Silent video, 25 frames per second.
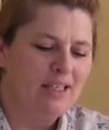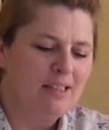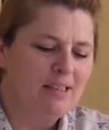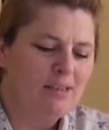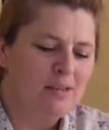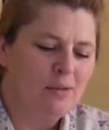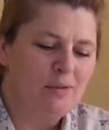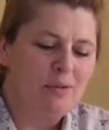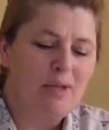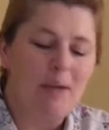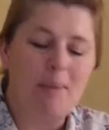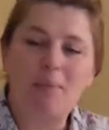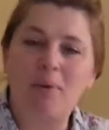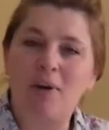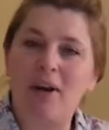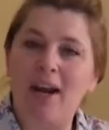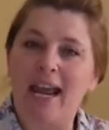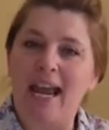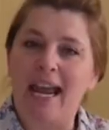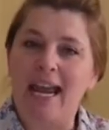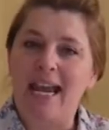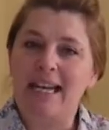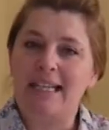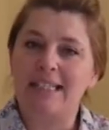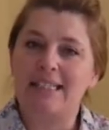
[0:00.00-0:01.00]
So number
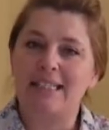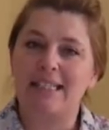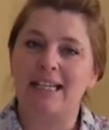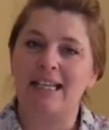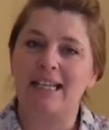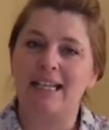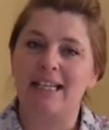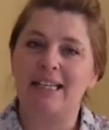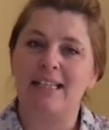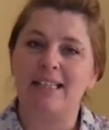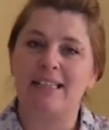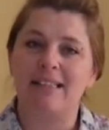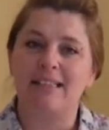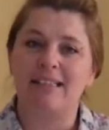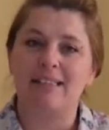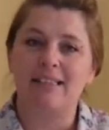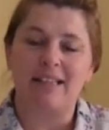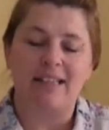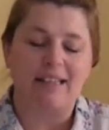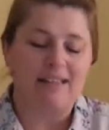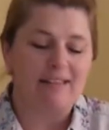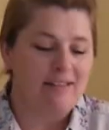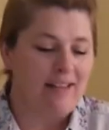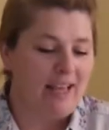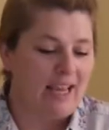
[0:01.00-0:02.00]
8
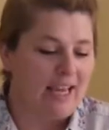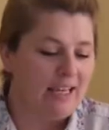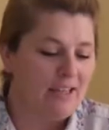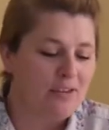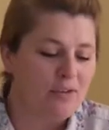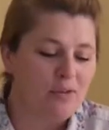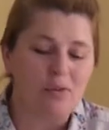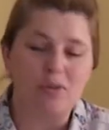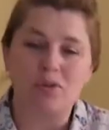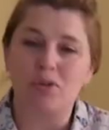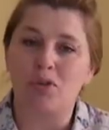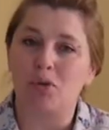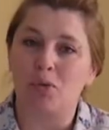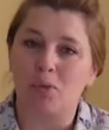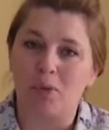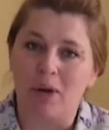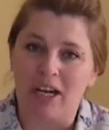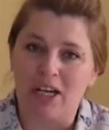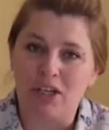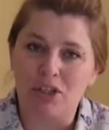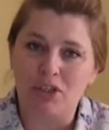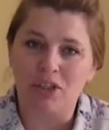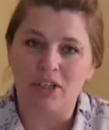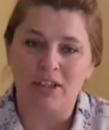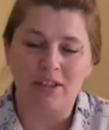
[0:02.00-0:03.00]
is length or
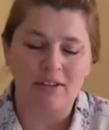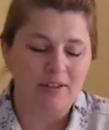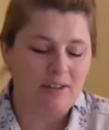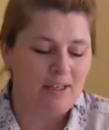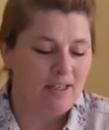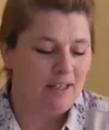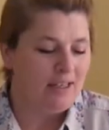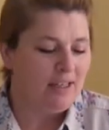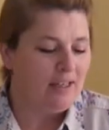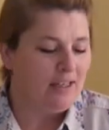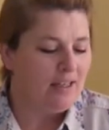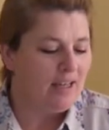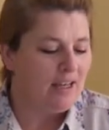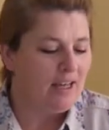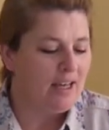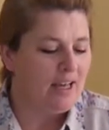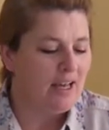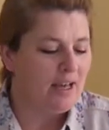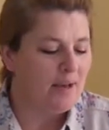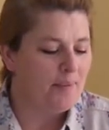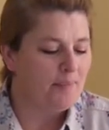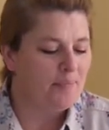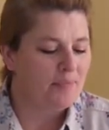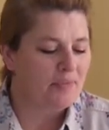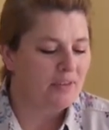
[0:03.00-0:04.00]
duration
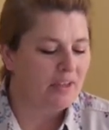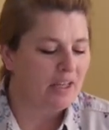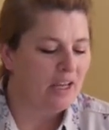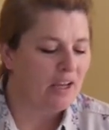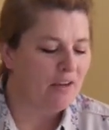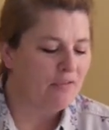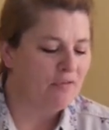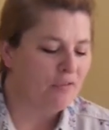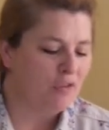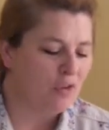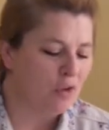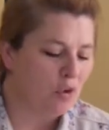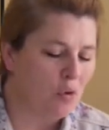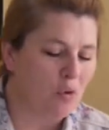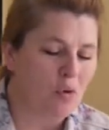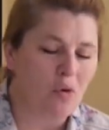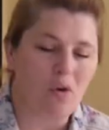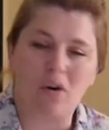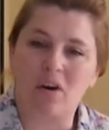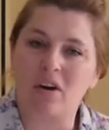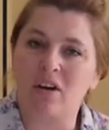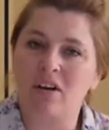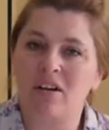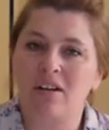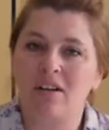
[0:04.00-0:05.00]
of
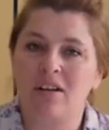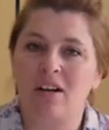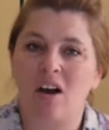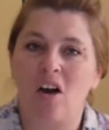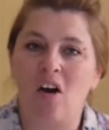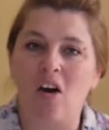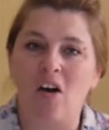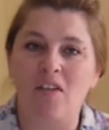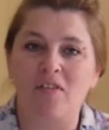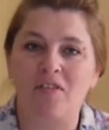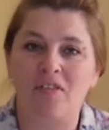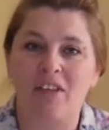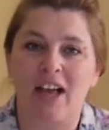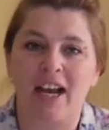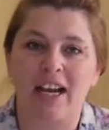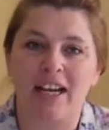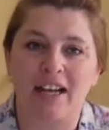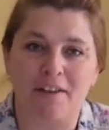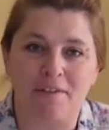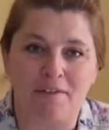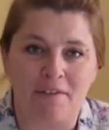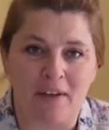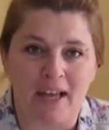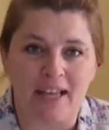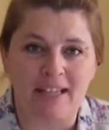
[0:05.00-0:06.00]
your online
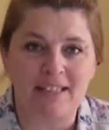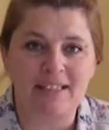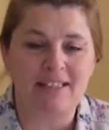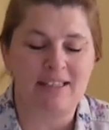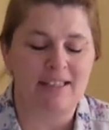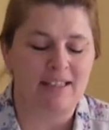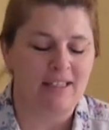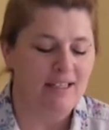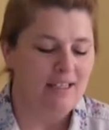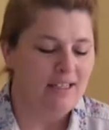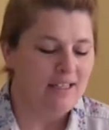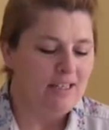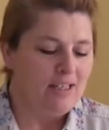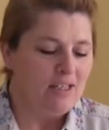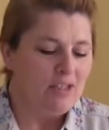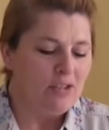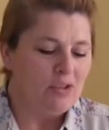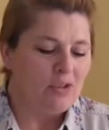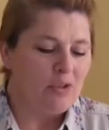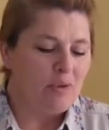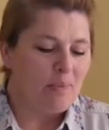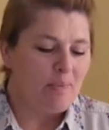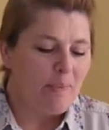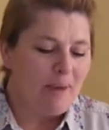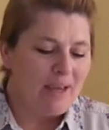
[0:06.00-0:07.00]
event.
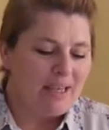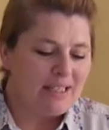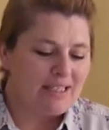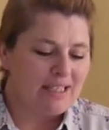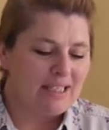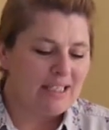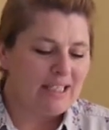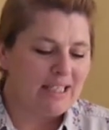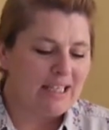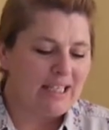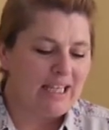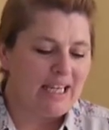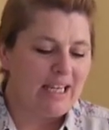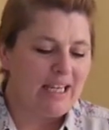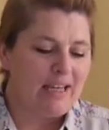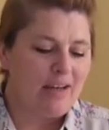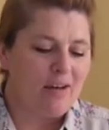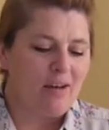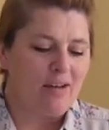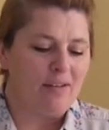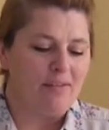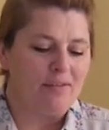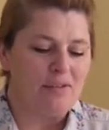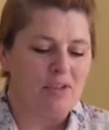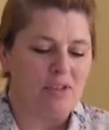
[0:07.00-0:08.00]
So
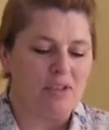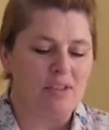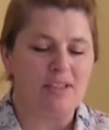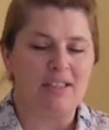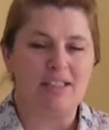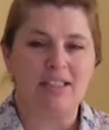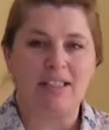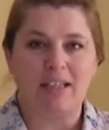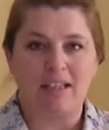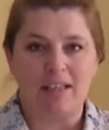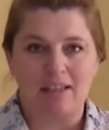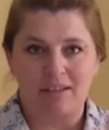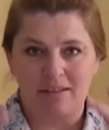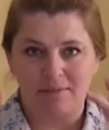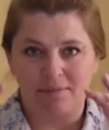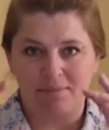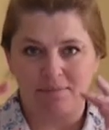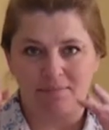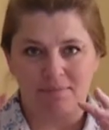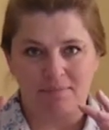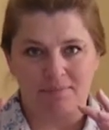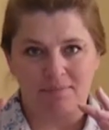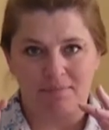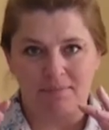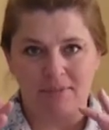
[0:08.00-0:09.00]
basically, just to
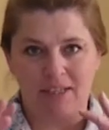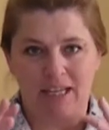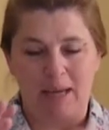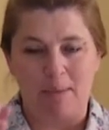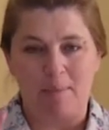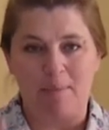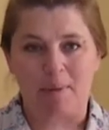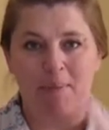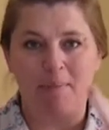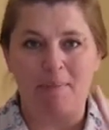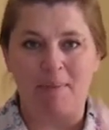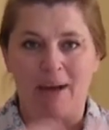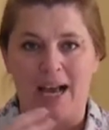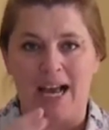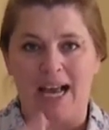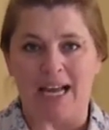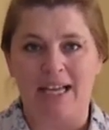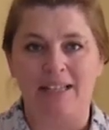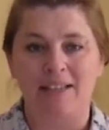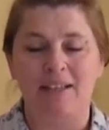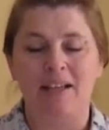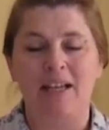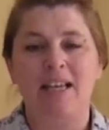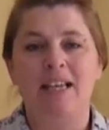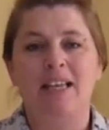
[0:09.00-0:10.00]
keep in
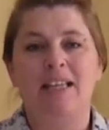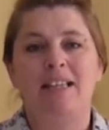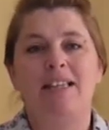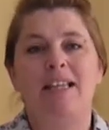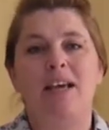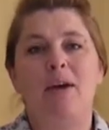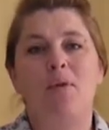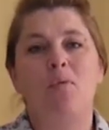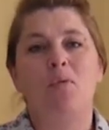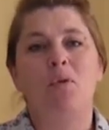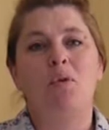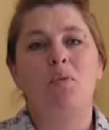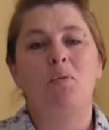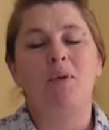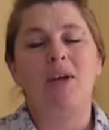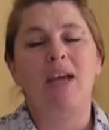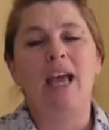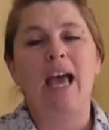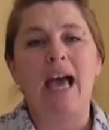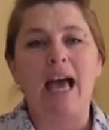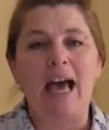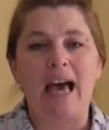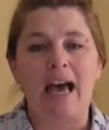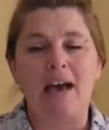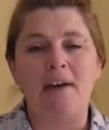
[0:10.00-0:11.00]
mind that when we
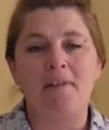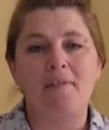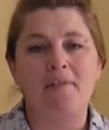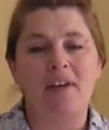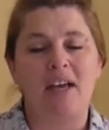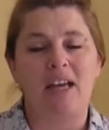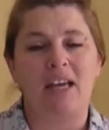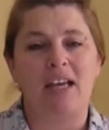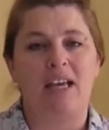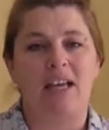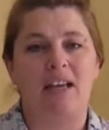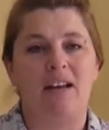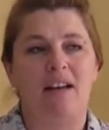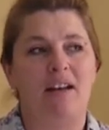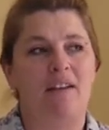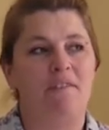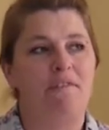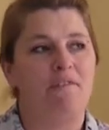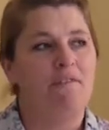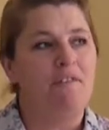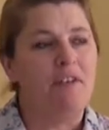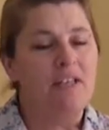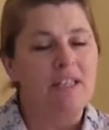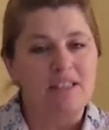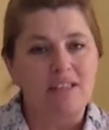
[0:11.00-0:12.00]
have a
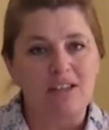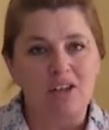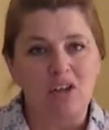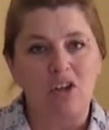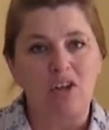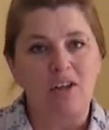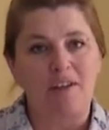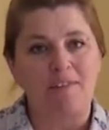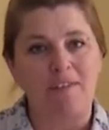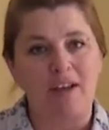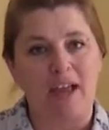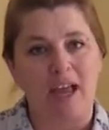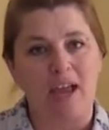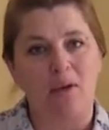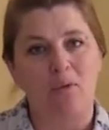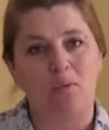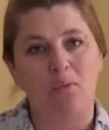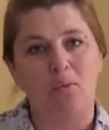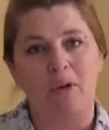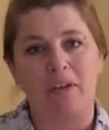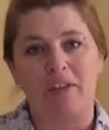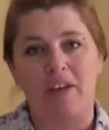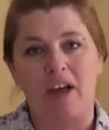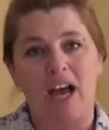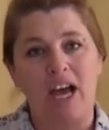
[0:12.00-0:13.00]
physical event
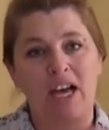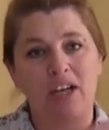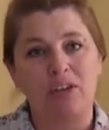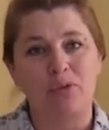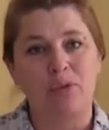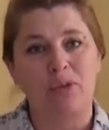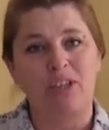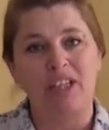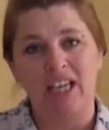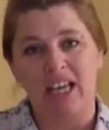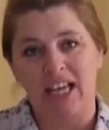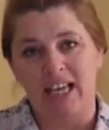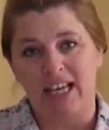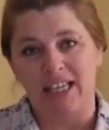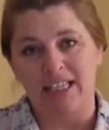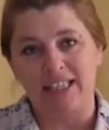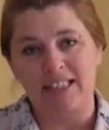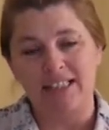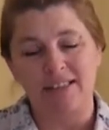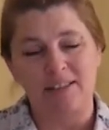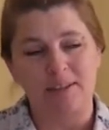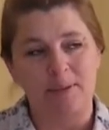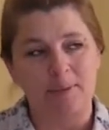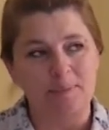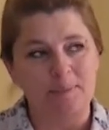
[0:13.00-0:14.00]
with 100
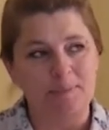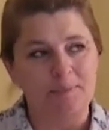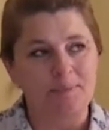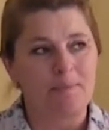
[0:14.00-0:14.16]
kids,